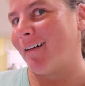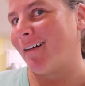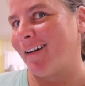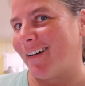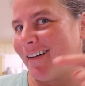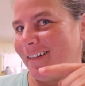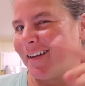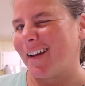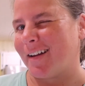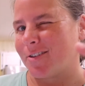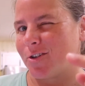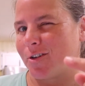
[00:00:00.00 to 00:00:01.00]
or
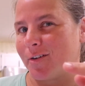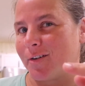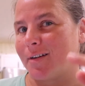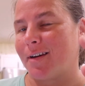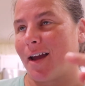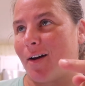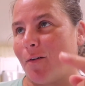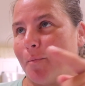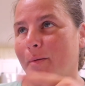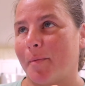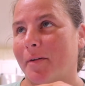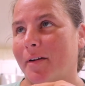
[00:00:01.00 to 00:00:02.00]
yeah, I'll show you it now.
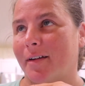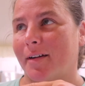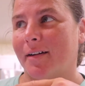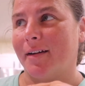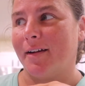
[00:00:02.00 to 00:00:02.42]
But I'm gonna